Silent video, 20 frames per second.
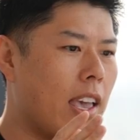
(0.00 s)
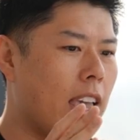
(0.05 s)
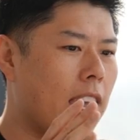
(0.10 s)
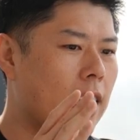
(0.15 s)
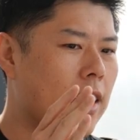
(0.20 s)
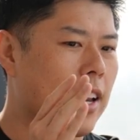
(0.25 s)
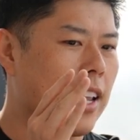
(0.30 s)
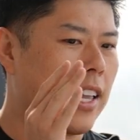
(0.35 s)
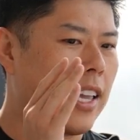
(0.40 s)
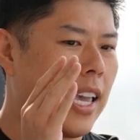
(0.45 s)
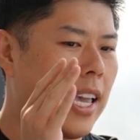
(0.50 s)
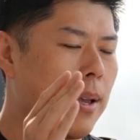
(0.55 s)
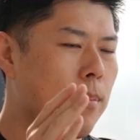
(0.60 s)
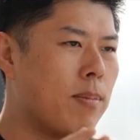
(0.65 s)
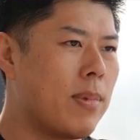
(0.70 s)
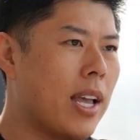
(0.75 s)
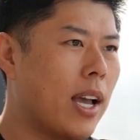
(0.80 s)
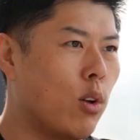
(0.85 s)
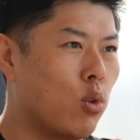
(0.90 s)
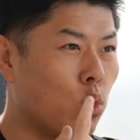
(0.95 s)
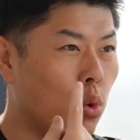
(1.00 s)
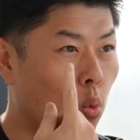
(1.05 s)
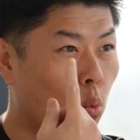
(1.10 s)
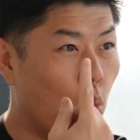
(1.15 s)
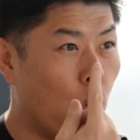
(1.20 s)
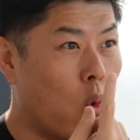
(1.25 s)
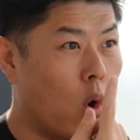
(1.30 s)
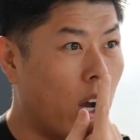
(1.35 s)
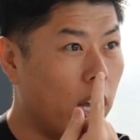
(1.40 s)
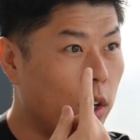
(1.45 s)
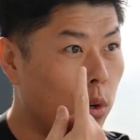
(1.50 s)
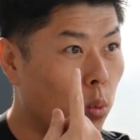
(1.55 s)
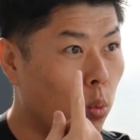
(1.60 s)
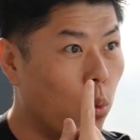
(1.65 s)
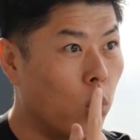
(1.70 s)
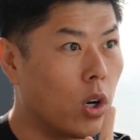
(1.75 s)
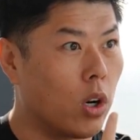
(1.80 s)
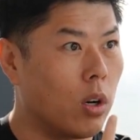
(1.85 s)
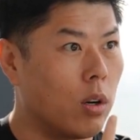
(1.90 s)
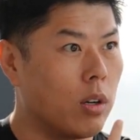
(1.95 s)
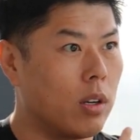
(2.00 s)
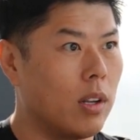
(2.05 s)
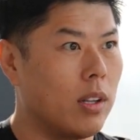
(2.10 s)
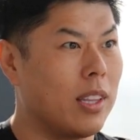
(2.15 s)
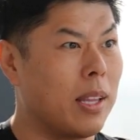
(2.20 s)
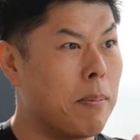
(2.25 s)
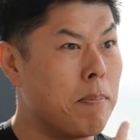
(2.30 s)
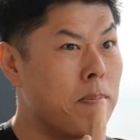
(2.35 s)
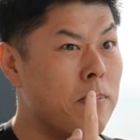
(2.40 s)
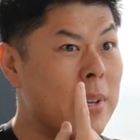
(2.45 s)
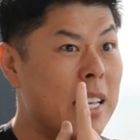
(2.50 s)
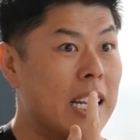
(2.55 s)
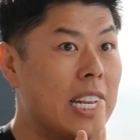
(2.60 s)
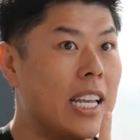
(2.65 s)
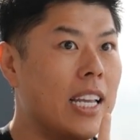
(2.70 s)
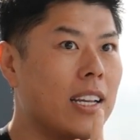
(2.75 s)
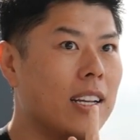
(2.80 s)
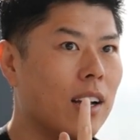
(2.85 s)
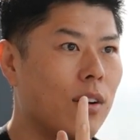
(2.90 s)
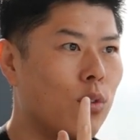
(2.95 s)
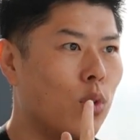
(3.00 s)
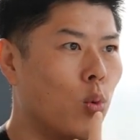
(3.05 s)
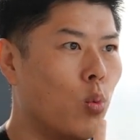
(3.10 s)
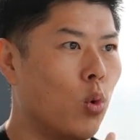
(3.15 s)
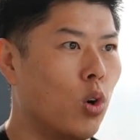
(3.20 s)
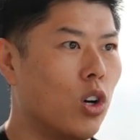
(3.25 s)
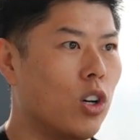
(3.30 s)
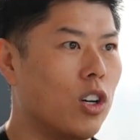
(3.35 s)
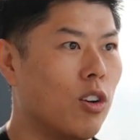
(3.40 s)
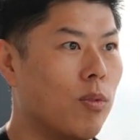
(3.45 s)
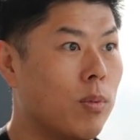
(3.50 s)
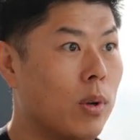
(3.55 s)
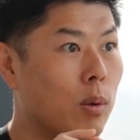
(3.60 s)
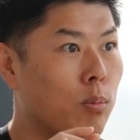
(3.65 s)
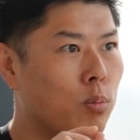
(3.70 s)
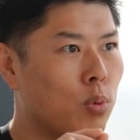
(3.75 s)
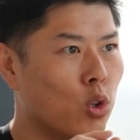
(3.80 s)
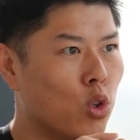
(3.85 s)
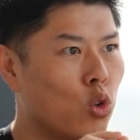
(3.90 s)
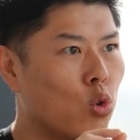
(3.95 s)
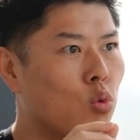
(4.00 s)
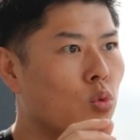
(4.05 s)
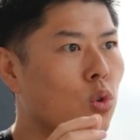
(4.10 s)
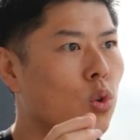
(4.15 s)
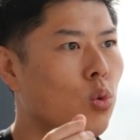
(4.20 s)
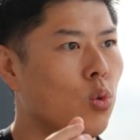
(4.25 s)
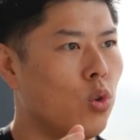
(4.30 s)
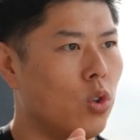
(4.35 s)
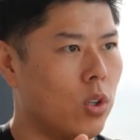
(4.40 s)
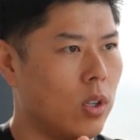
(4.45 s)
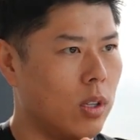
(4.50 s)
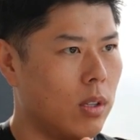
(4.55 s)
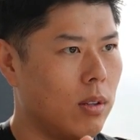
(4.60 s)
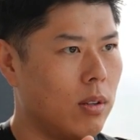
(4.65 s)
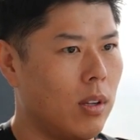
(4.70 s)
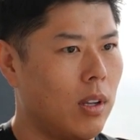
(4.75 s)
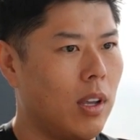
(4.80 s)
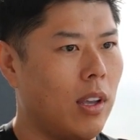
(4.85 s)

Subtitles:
And it came down to one word, the meaning of the word of protrusion.